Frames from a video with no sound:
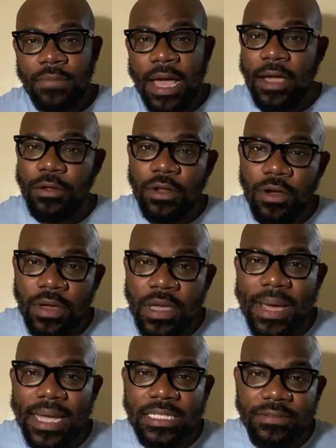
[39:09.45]
I don't know, he
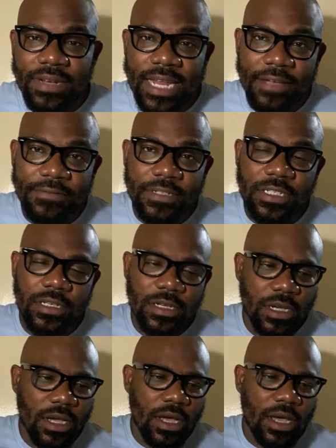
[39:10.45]
might have left
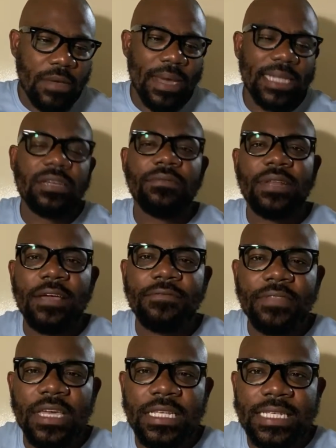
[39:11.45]

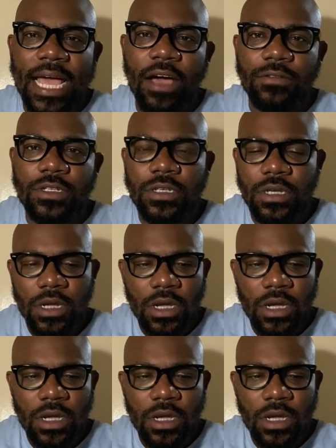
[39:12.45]
things out.